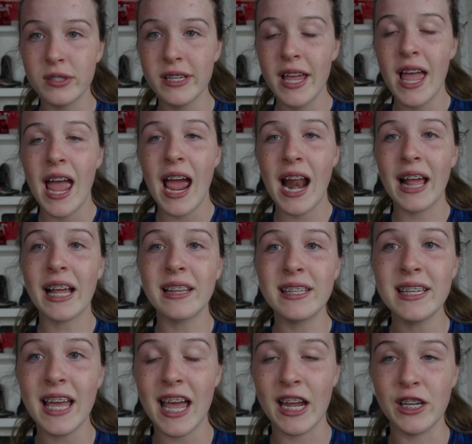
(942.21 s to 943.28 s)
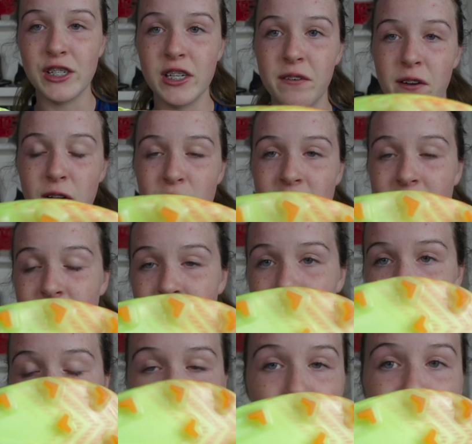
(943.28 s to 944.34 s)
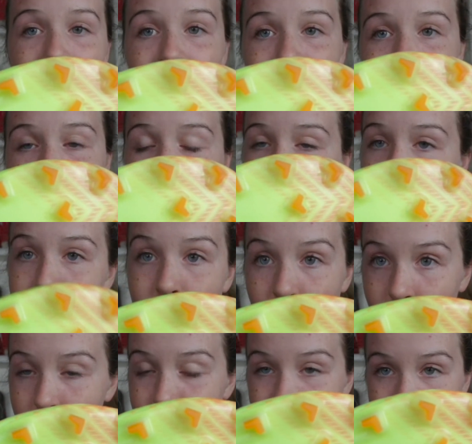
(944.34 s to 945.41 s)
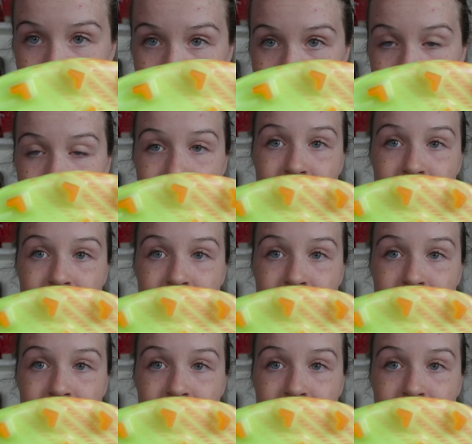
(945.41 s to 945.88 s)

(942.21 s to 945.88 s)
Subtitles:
and I get the AG variation of the traction on the bottom just because